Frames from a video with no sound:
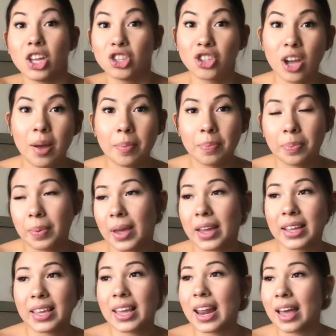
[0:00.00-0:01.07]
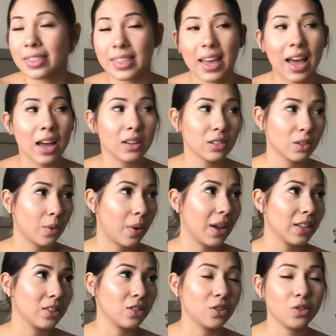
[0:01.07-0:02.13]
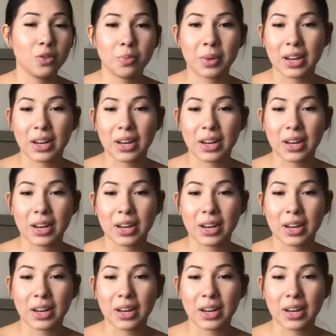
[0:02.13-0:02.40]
jump and get out the house quite soon,